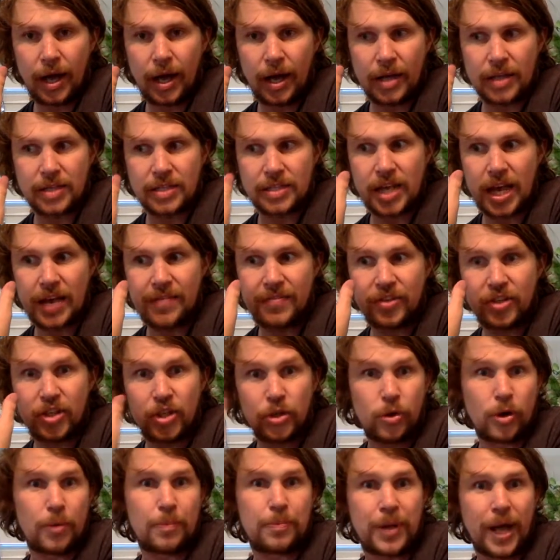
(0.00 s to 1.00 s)
Saving
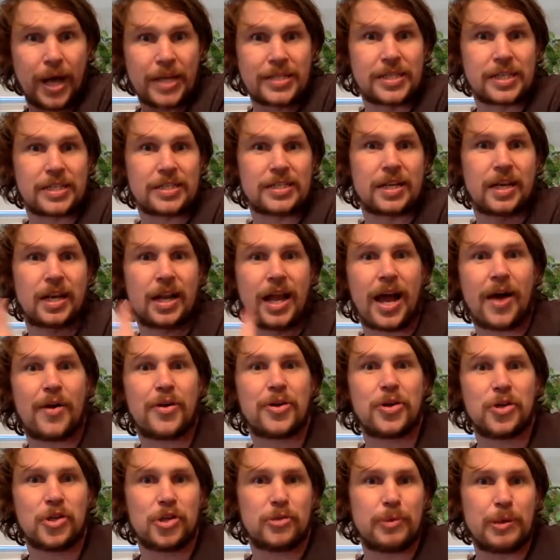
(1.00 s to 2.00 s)
you on plastics and allowing
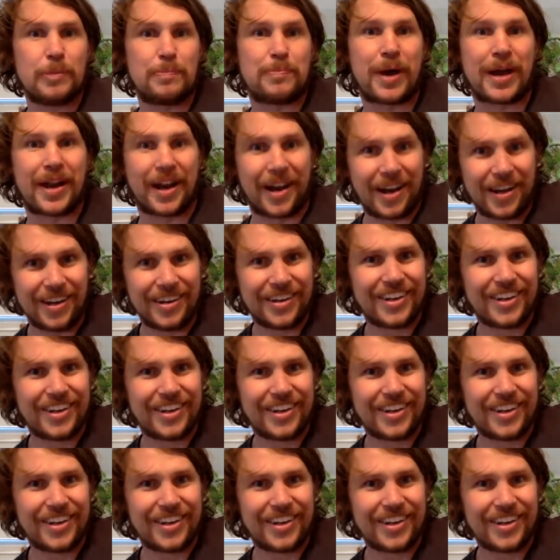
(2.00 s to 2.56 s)
you to be better